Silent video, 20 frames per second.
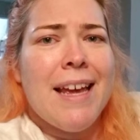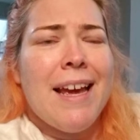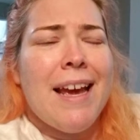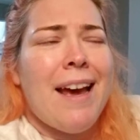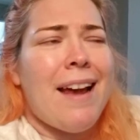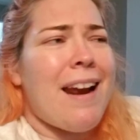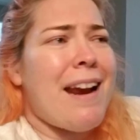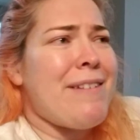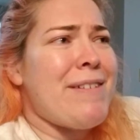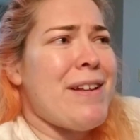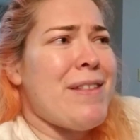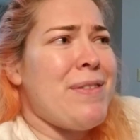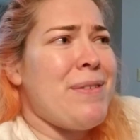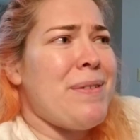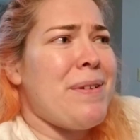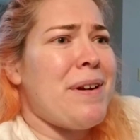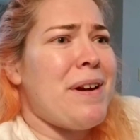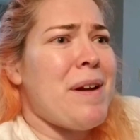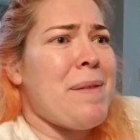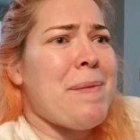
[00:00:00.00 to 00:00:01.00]
And I read
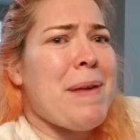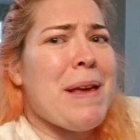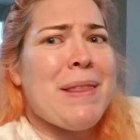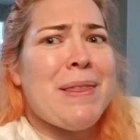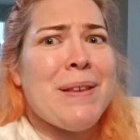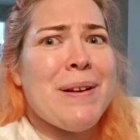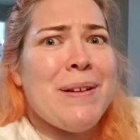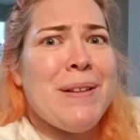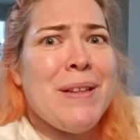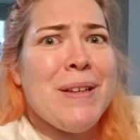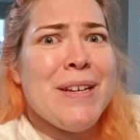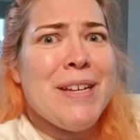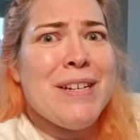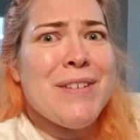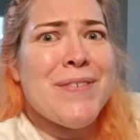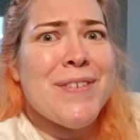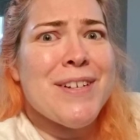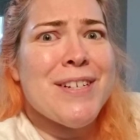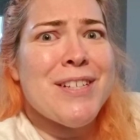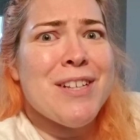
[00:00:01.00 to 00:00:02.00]
through it and I'm like, they're looking
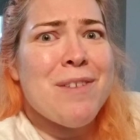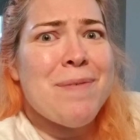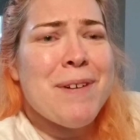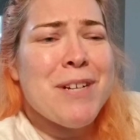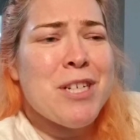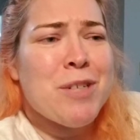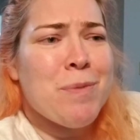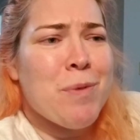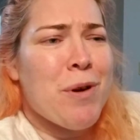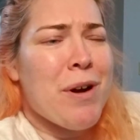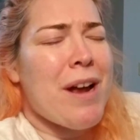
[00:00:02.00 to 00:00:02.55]
for so much more.